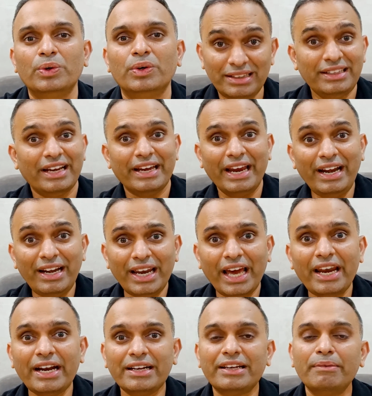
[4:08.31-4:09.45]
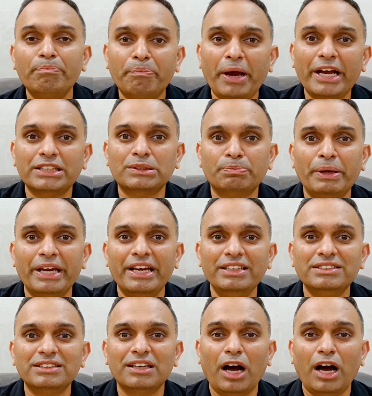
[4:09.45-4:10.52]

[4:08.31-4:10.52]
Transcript: In the indirect impact space,